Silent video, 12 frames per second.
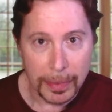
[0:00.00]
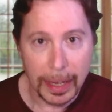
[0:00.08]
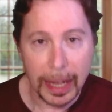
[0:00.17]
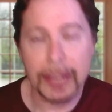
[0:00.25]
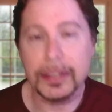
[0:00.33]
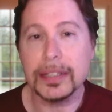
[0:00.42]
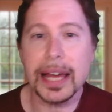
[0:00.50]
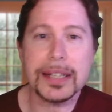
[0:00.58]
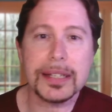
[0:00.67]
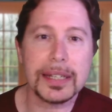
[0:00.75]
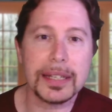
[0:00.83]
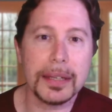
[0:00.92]
And then
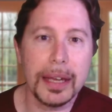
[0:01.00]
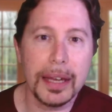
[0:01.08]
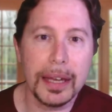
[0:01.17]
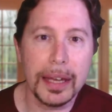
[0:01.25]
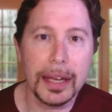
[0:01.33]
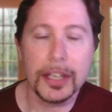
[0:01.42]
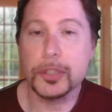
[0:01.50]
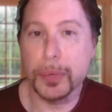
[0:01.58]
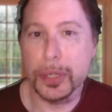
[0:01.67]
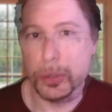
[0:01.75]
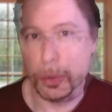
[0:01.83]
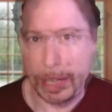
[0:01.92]
lastly is
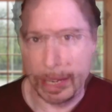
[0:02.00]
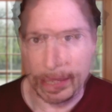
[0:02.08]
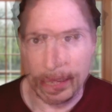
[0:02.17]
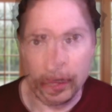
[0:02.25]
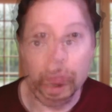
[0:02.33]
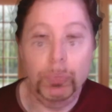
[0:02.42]
resource allocation.